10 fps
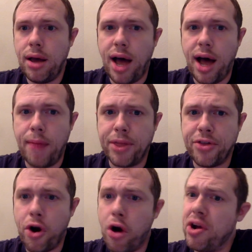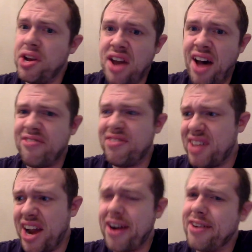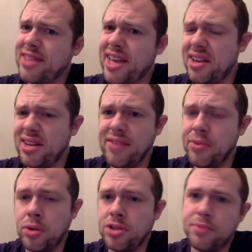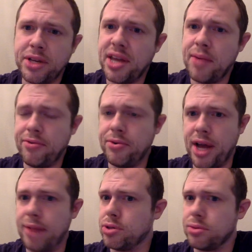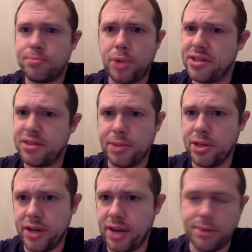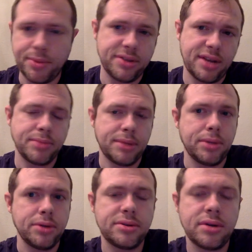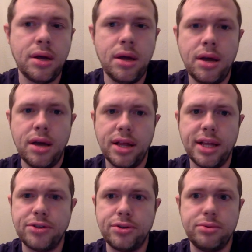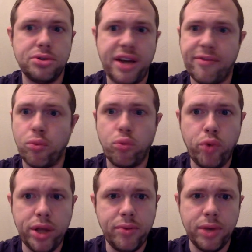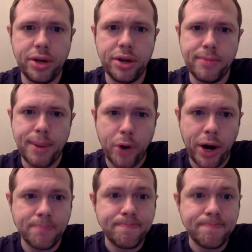But there are enough there that even once you play the game a few times, you'll probably still be looking at some of the same symbols, unless you just have a really, really good memory.